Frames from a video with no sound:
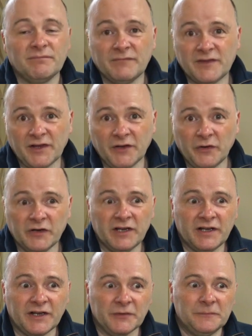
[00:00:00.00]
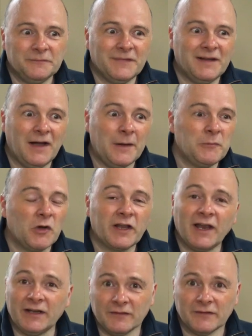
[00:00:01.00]
So, you know, I'm not
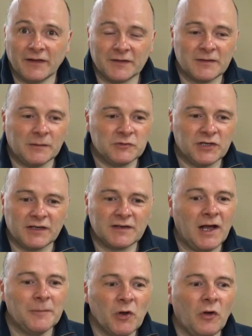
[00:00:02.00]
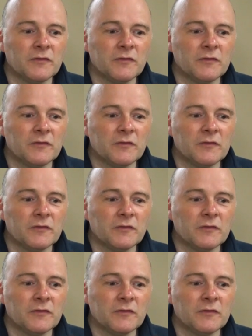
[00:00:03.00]
getting into that subject. I'm